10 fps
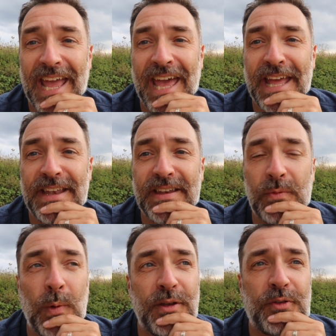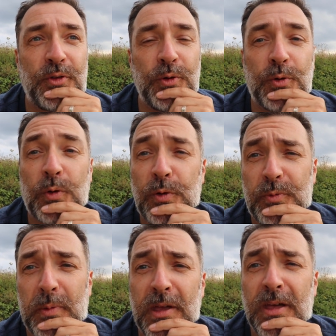and went to
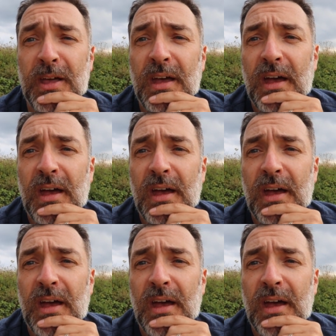Groesbeek